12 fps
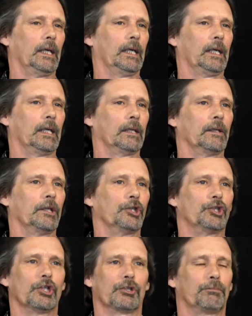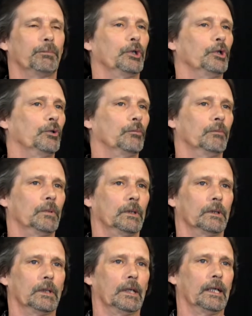and just boom,
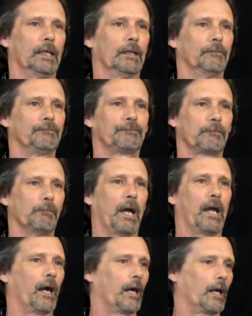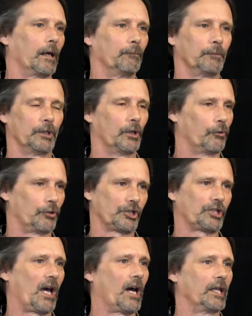my arm, you know, the
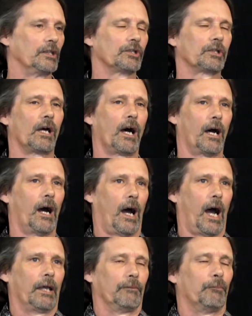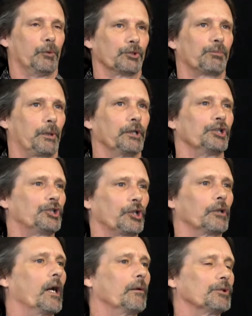signs. I was pretty
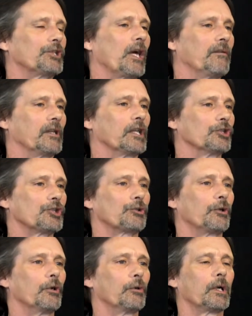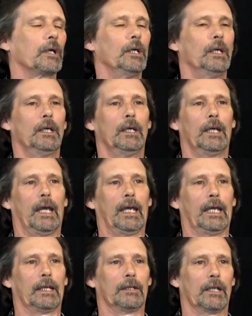sure I was having a stroke,
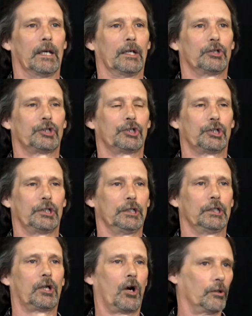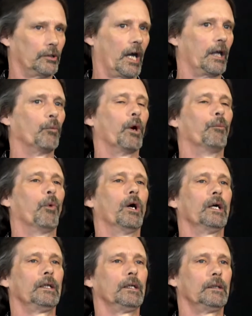and she called
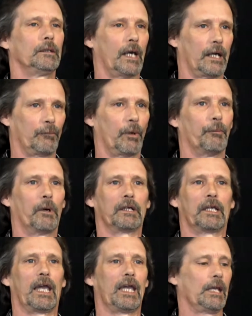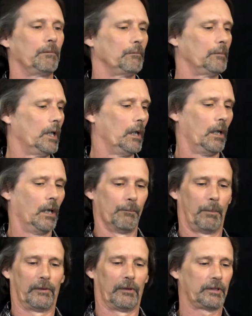911. 911 came.
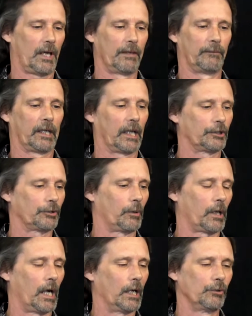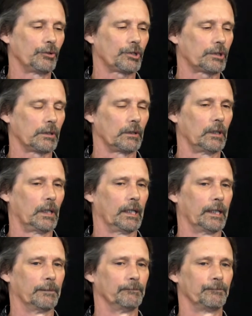By the time they got to our house,
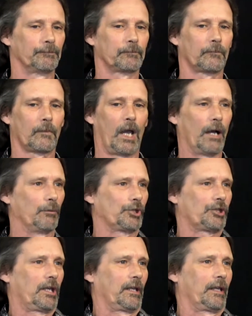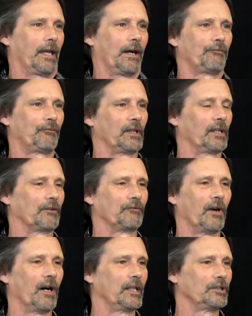I was sitting up feeling
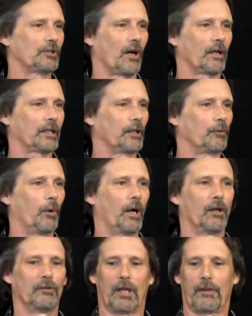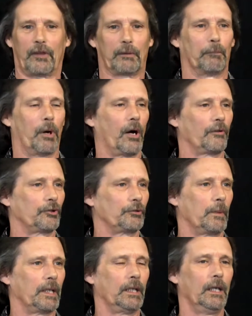fine, talking well, nothing
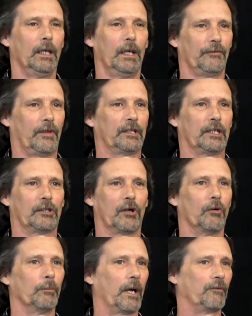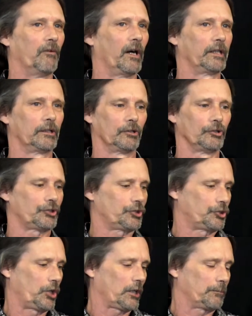bothered me. They did all my
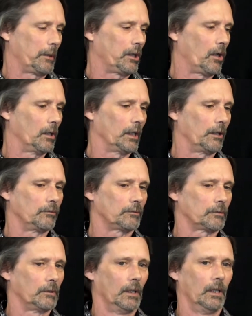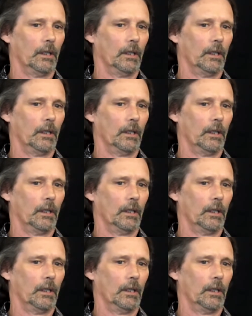vitals, checked me all out,